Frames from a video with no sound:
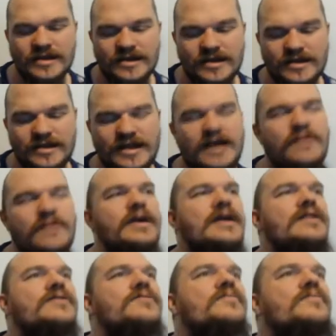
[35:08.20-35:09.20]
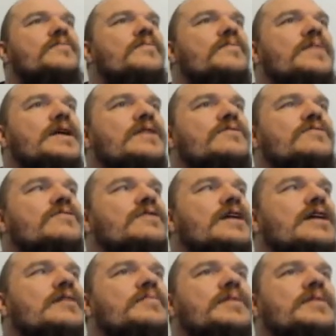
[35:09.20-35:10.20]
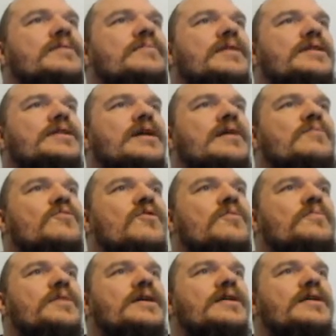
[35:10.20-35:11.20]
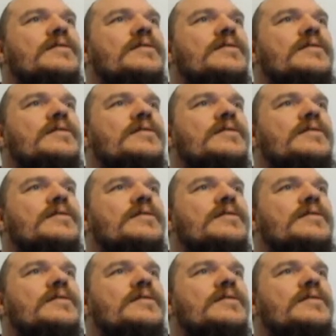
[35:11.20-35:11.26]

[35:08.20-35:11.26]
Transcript: Now we can speed through that a bit by time warping.